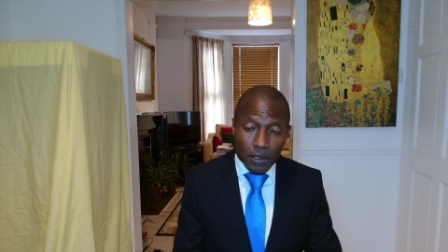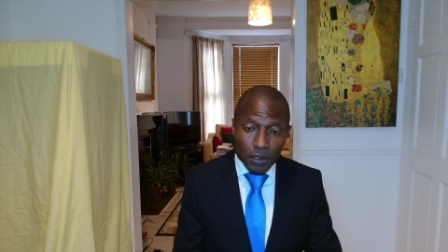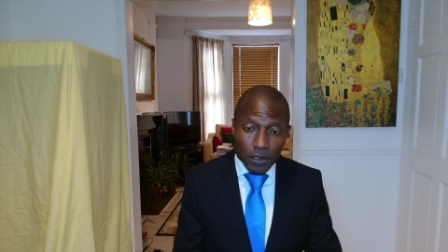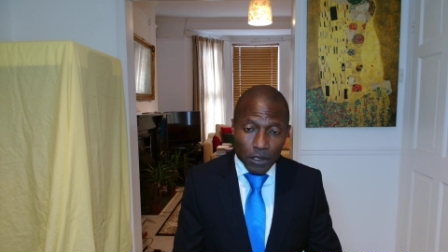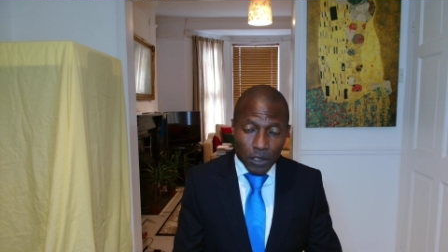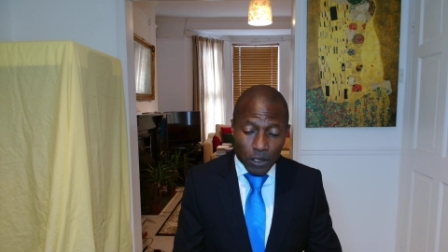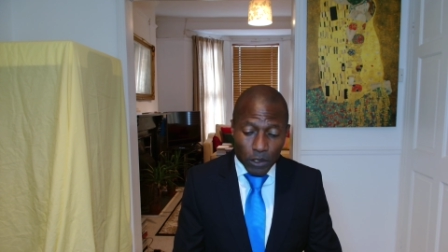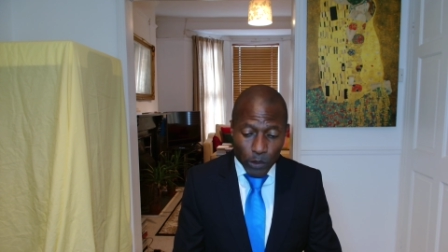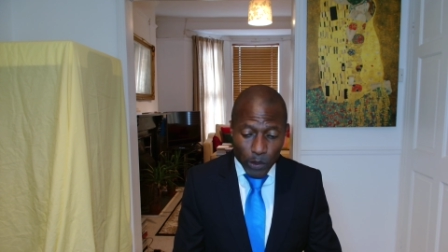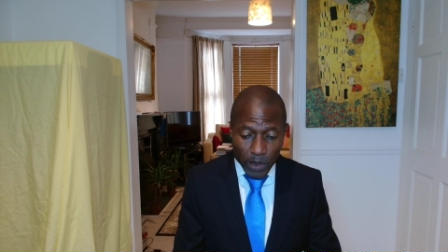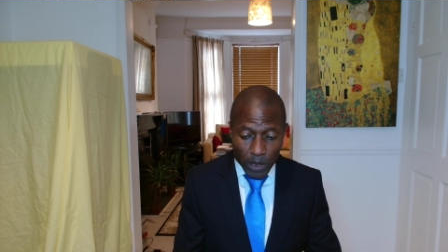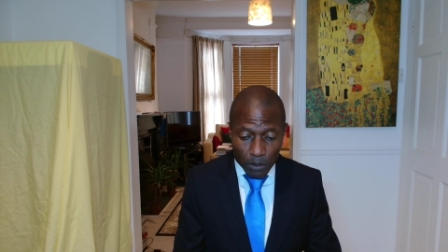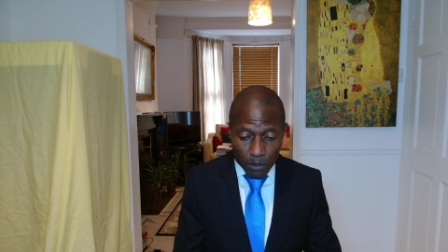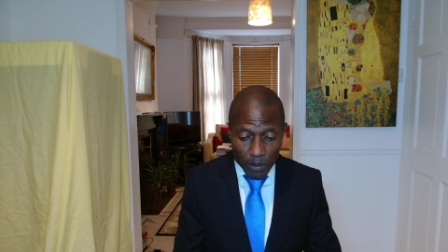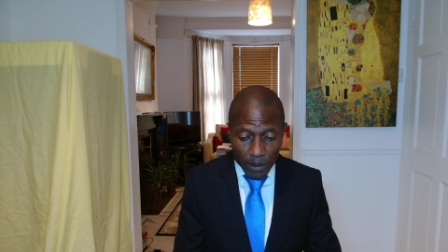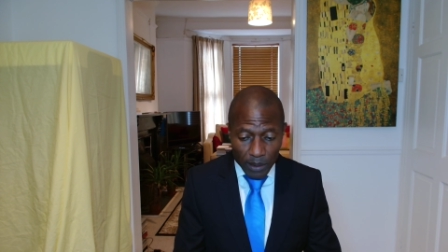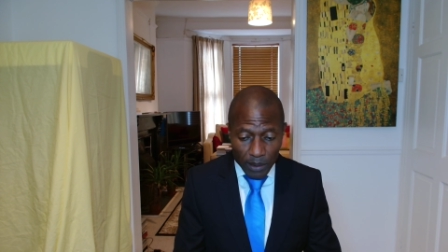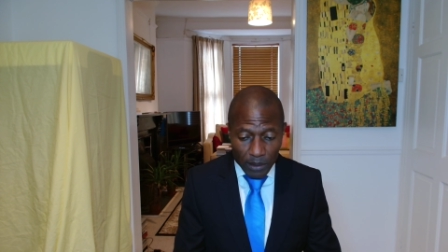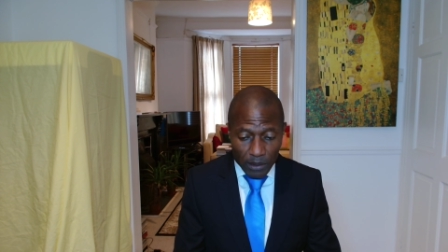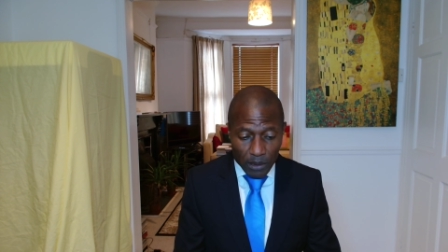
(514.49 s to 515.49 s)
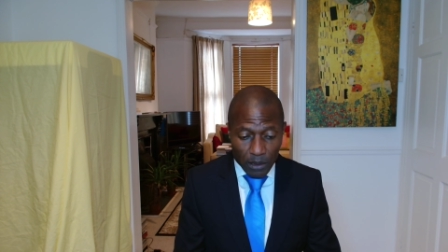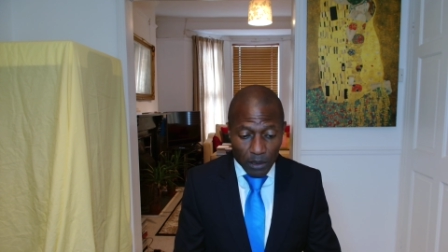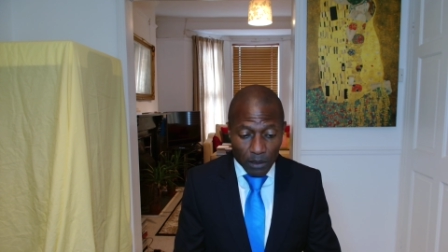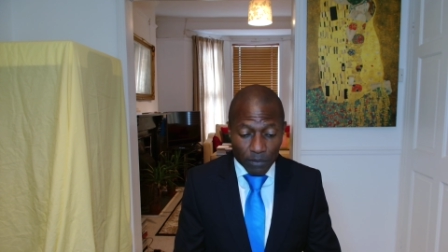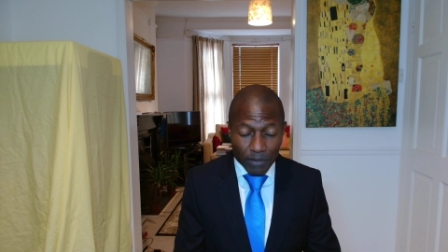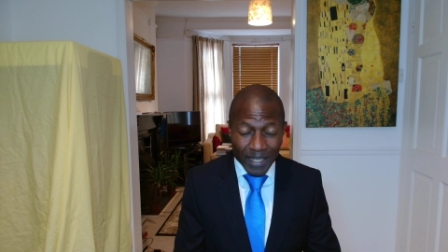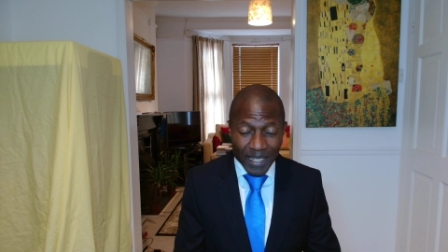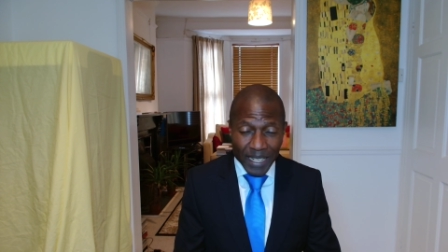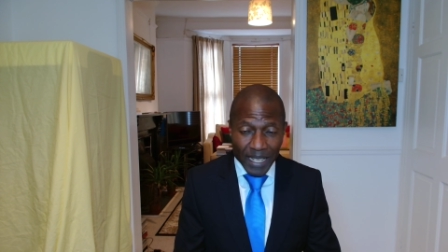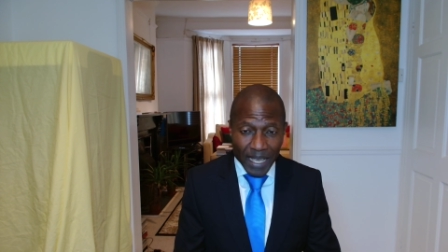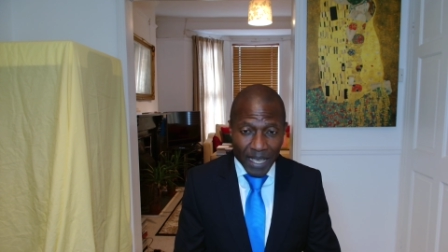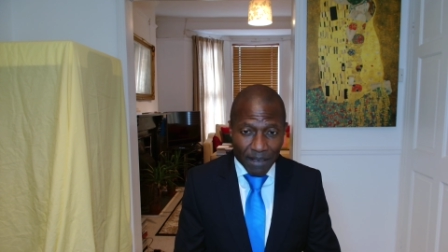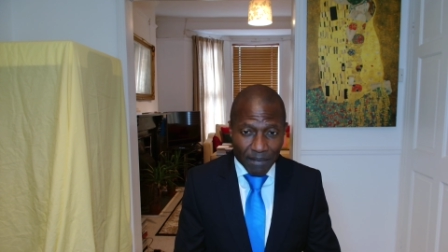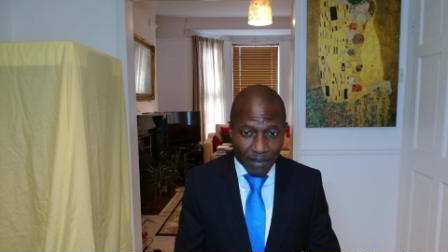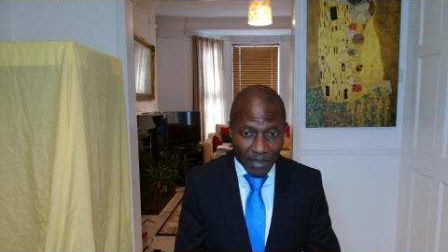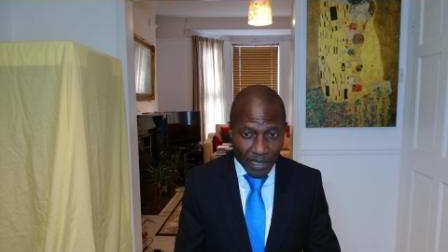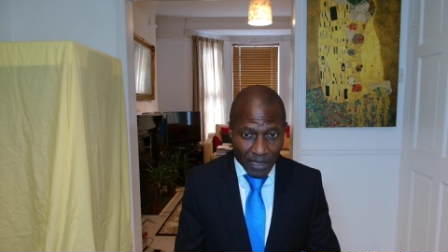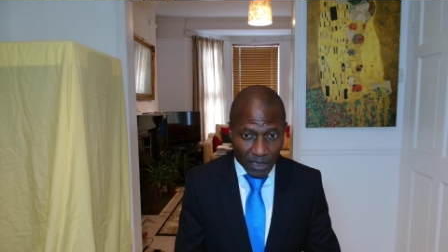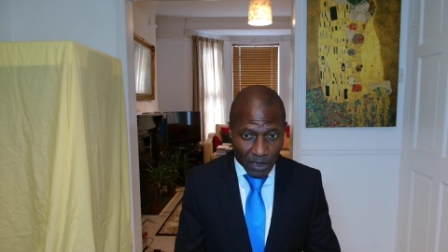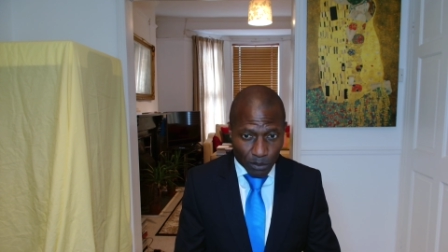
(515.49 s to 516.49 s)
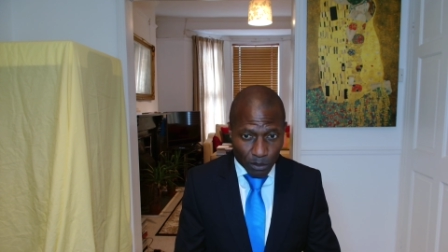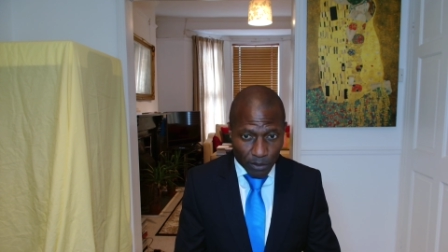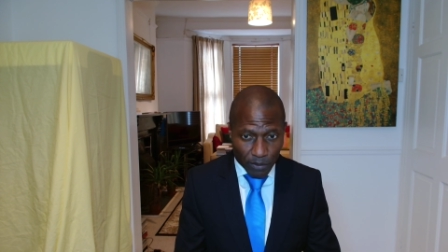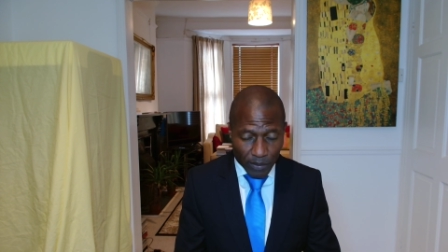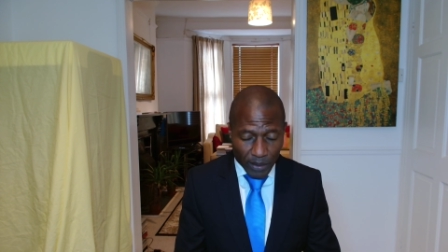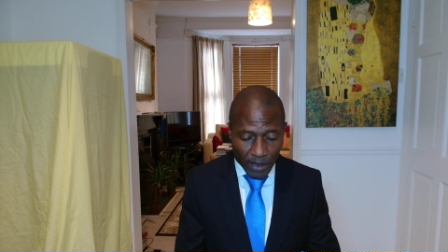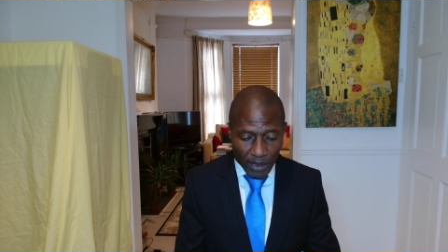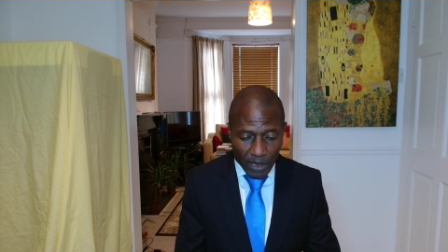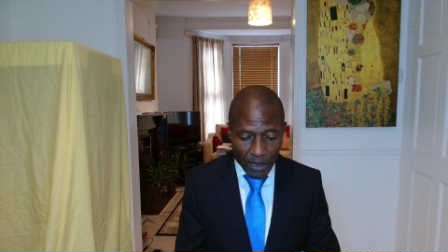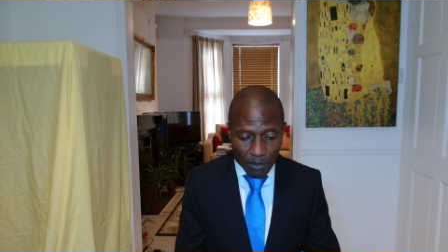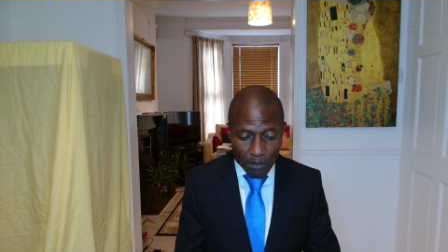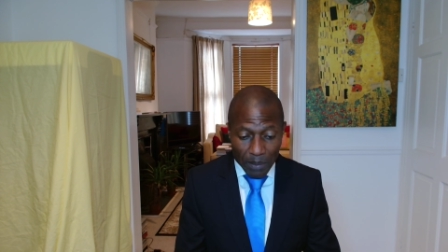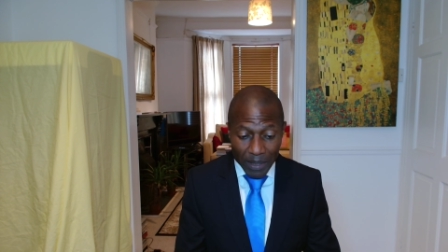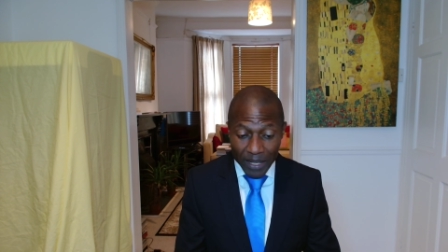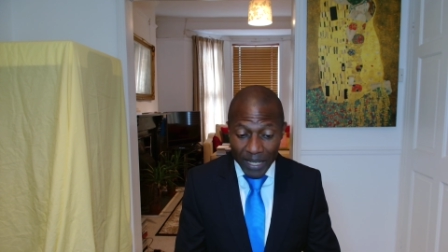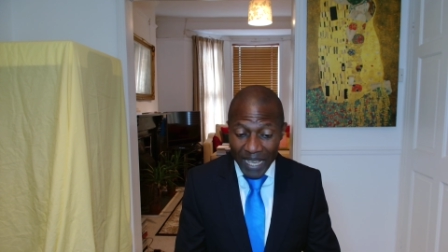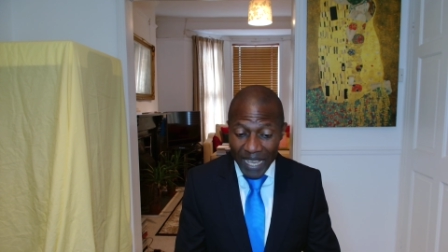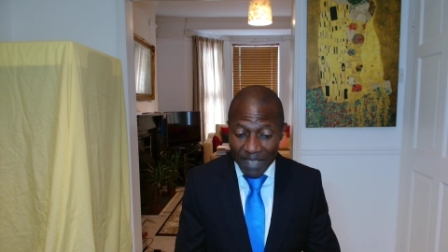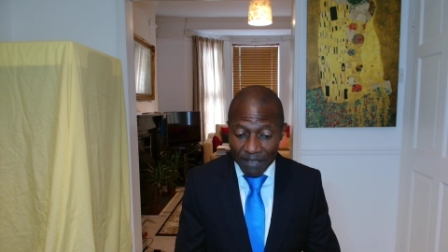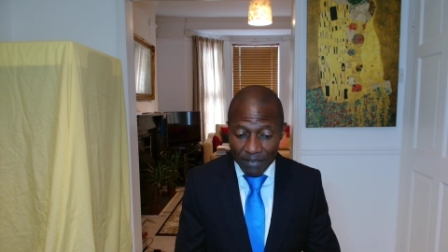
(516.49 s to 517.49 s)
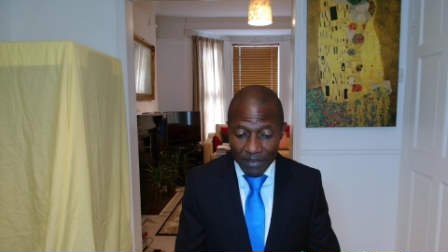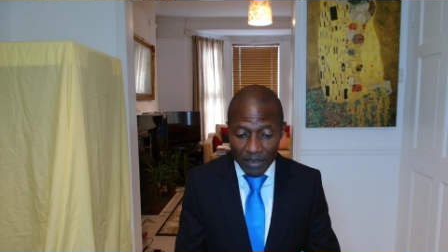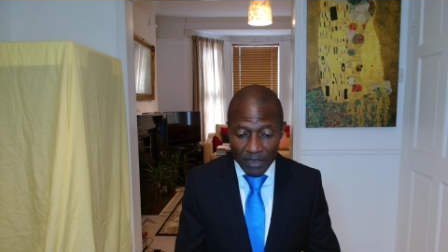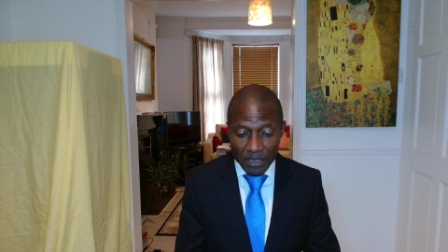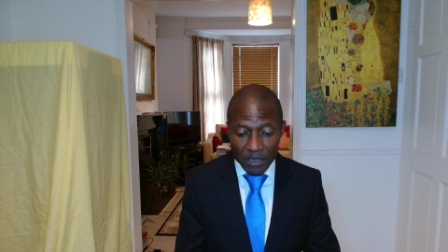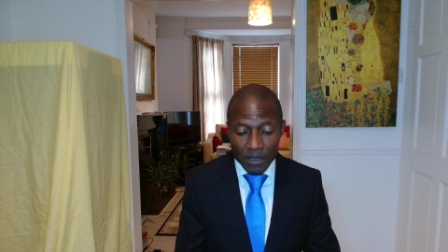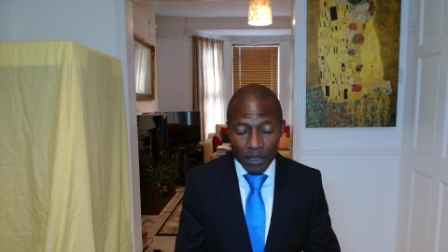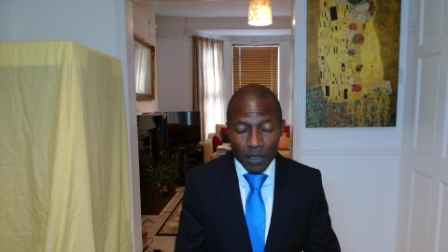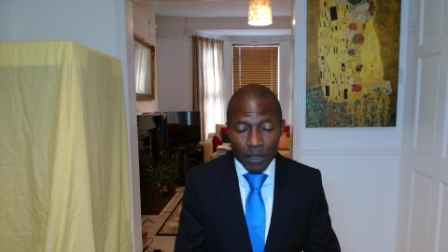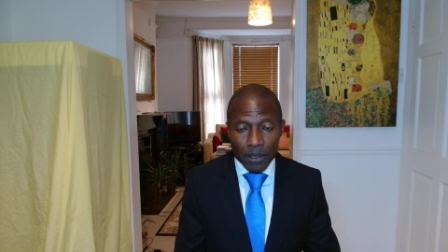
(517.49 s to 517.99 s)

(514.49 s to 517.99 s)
to the credibility of any evidence provided by Evans,